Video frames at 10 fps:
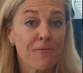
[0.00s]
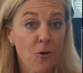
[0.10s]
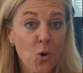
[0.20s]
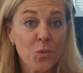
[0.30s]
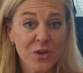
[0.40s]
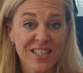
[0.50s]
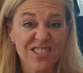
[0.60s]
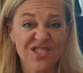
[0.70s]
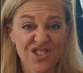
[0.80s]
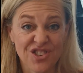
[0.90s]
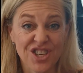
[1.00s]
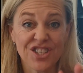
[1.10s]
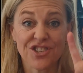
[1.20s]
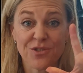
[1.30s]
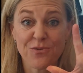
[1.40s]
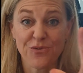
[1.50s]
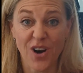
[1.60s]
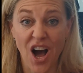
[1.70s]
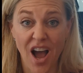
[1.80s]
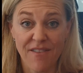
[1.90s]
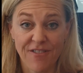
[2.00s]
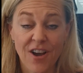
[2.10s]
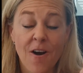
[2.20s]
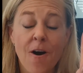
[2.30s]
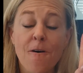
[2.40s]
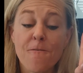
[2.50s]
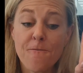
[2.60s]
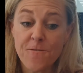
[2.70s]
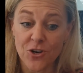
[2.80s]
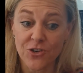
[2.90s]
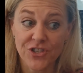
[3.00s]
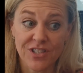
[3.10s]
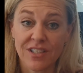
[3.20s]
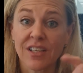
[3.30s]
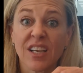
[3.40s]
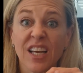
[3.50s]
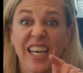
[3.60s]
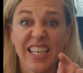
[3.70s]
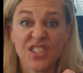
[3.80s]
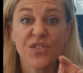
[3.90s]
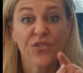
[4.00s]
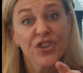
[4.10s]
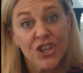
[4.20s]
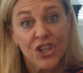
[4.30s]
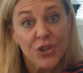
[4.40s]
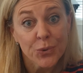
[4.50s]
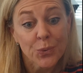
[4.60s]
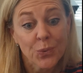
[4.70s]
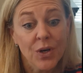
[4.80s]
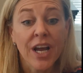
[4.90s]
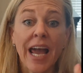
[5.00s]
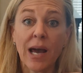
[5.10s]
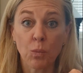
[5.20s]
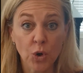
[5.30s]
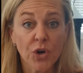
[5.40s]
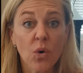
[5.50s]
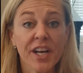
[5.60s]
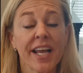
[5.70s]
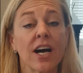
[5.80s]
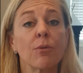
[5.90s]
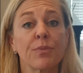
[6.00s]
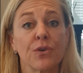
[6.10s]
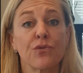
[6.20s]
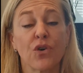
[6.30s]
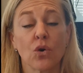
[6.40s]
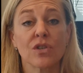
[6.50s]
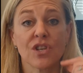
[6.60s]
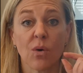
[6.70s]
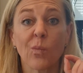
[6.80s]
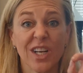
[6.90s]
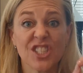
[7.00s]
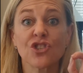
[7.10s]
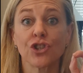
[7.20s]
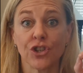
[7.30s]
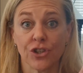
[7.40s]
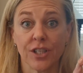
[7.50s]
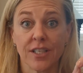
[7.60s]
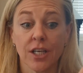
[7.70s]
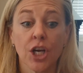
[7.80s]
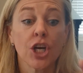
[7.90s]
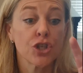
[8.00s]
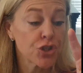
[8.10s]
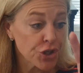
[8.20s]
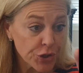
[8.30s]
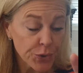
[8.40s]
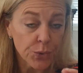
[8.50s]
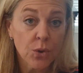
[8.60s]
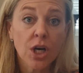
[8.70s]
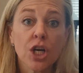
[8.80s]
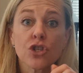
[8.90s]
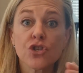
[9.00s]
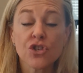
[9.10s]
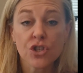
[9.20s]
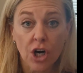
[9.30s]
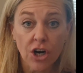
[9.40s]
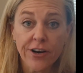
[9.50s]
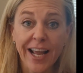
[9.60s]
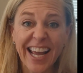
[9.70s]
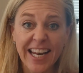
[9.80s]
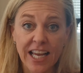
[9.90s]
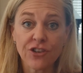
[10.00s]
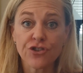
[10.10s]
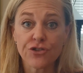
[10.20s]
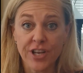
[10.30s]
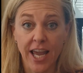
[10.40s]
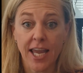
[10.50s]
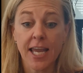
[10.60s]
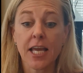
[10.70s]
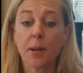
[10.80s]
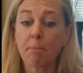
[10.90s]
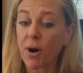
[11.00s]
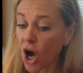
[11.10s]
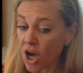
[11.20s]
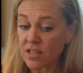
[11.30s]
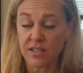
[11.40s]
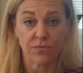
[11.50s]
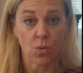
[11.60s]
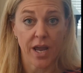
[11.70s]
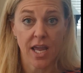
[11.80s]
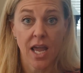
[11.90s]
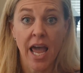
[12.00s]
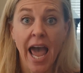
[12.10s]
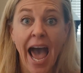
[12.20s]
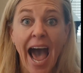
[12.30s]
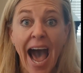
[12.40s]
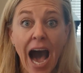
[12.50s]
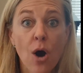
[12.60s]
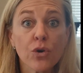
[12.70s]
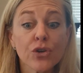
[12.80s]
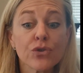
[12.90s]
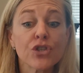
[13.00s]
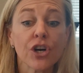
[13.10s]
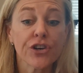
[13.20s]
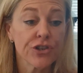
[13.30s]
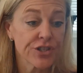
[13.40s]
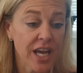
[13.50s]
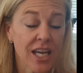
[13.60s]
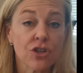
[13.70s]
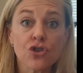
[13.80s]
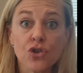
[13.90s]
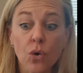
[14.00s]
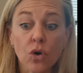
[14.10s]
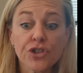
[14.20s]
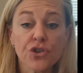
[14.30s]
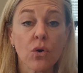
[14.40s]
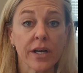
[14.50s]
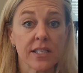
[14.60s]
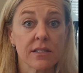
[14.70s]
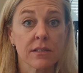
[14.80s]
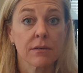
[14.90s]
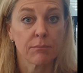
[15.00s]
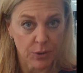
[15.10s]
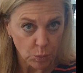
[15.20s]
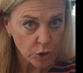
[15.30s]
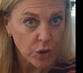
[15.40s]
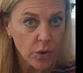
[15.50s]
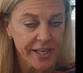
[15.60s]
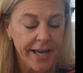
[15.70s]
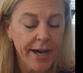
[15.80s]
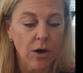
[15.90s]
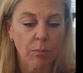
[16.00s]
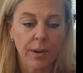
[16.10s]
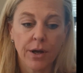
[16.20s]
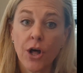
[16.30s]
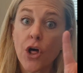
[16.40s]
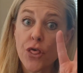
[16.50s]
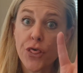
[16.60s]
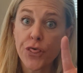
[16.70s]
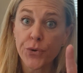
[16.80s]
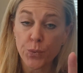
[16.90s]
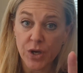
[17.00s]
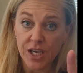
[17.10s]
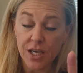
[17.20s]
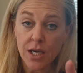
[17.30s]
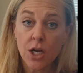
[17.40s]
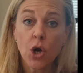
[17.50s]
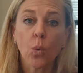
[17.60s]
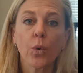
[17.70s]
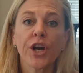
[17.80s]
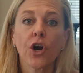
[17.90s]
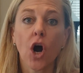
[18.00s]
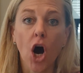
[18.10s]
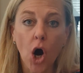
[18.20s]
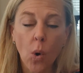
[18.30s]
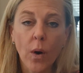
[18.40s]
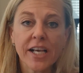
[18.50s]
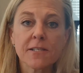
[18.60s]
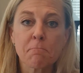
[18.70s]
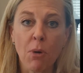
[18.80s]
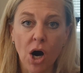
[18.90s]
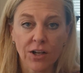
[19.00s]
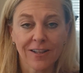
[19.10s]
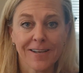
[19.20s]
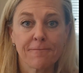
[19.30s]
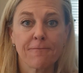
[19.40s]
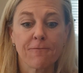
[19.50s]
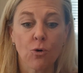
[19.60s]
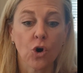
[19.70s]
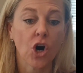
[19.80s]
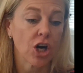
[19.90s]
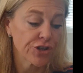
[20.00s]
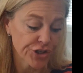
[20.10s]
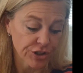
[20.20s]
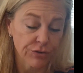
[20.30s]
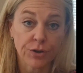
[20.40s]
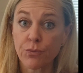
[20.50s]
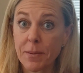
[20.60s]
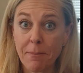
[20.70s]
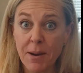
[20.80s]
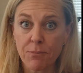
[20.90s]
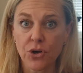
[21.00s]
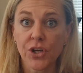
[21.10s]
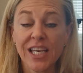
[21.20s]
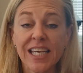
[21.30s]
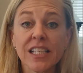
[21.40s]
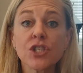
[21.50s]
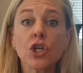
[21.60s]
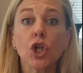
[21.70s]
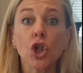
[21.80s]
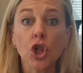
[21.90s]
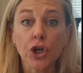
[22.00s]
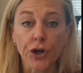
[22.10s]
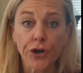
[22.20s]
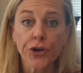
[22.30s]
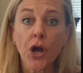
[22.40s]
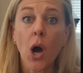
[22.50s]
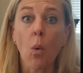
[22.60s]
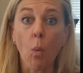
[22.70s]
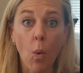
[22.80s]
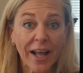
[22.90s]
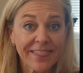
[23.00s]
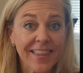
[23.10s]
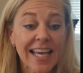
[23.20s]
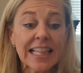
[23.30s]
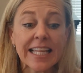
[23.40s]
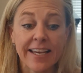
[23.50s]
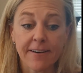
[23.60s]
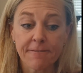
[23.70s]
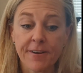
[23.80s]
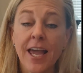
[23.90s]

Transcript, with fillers: four reasons you need to do five. First, it's for you, and we're going to help you focus on what's good. Two, start and end your day in a positive way. How you start your day is your choice, but we're going to help. Three, we are always modeling for our children. Remember, kids learn what they live,